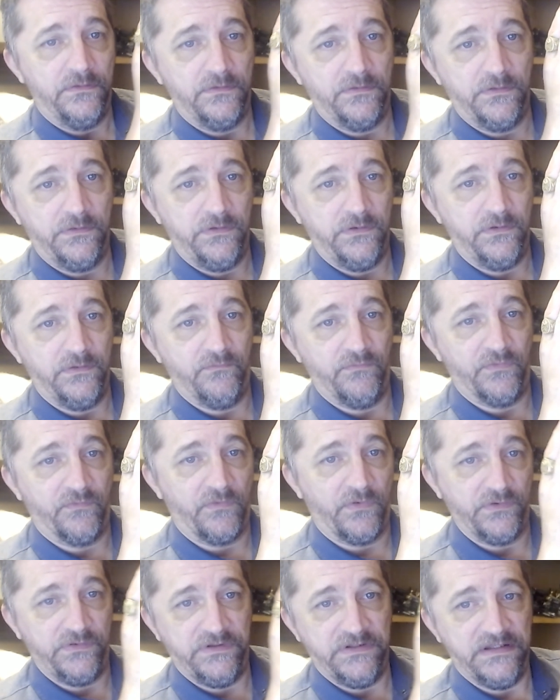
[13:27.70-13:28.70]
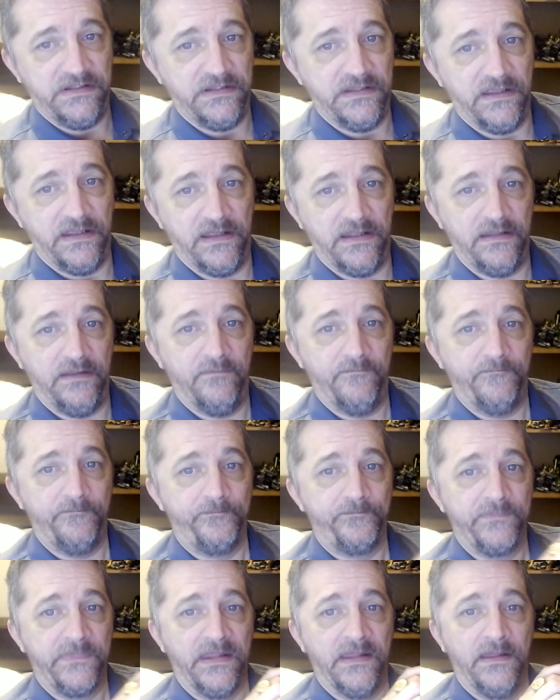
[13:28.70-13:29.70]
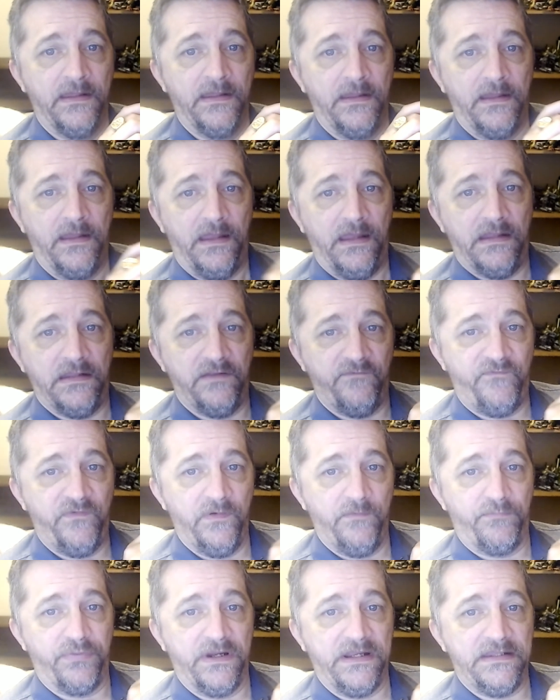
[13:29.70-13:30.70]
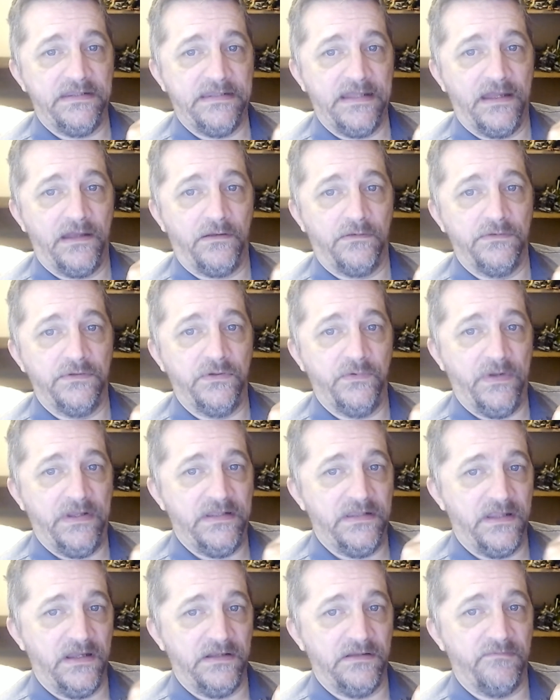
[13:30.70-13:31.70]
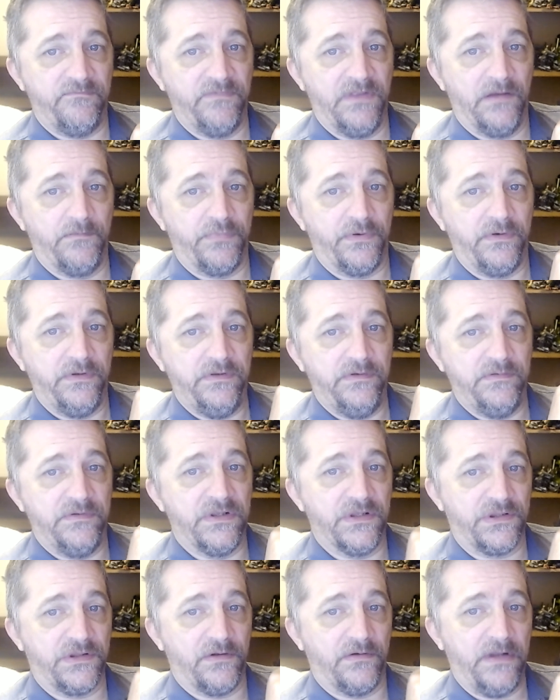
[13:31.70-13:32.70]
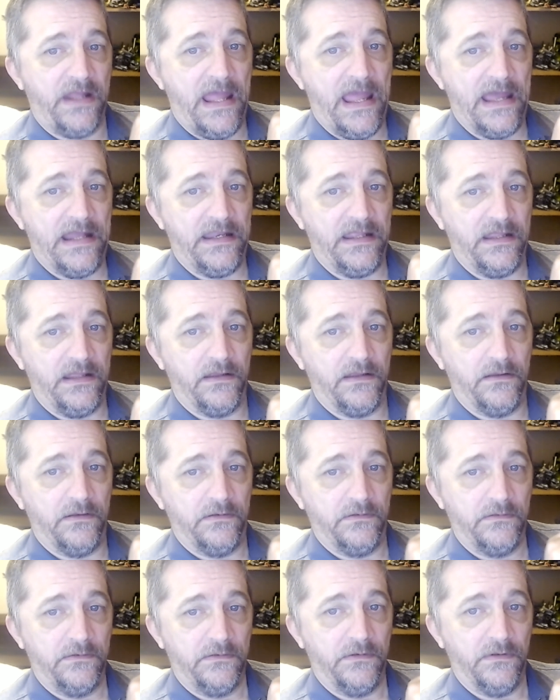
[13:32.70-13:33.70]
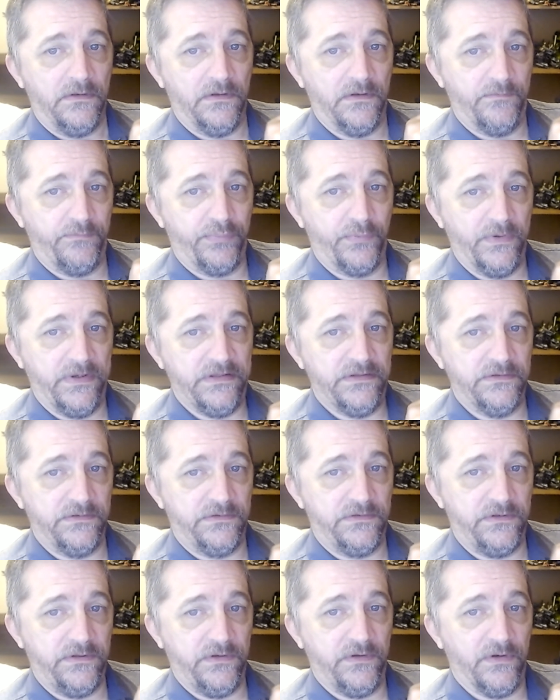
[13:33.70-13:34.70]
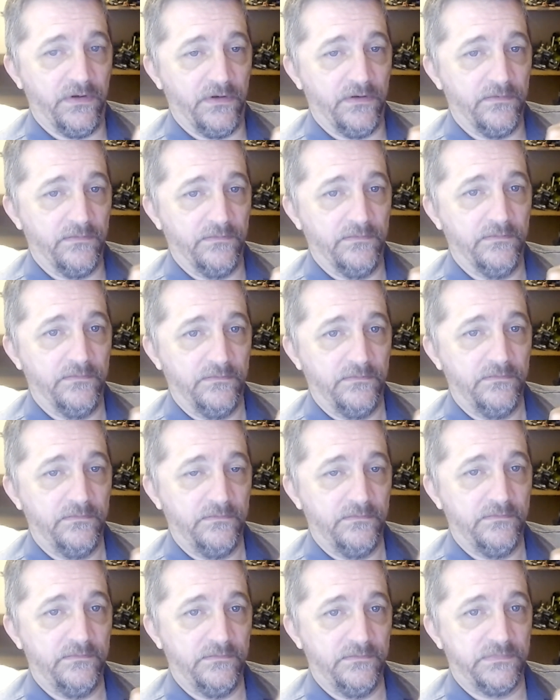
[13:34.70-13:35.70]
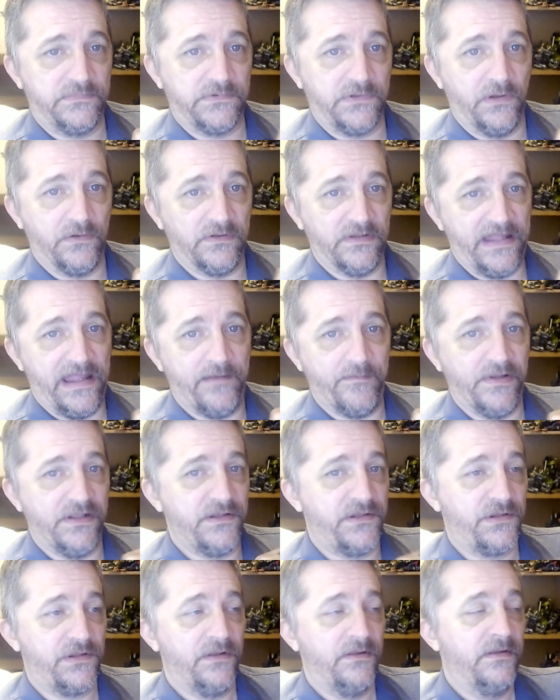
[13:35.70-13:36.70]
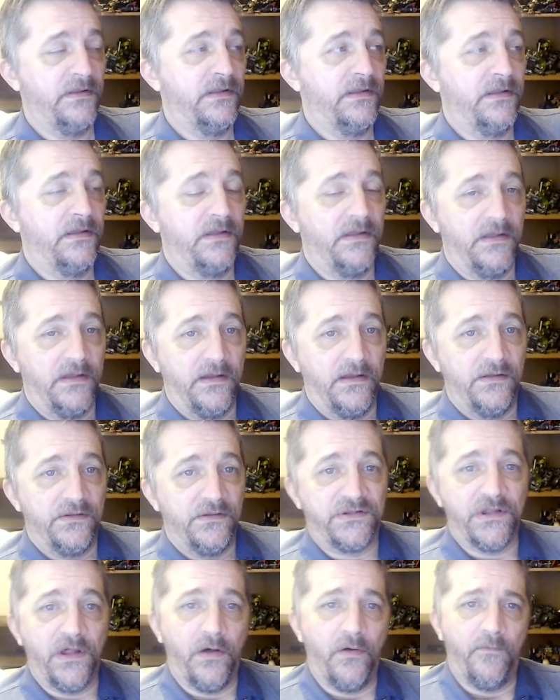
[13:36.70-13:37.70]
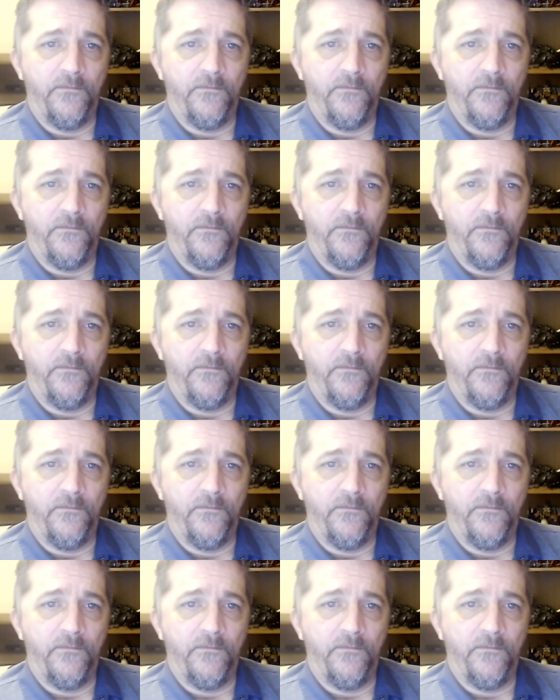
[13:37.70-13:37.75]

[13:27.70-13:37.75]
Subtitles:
the roll you need to hit. And if you bring it down to a negative number, you just start adding a point to your total damage. So,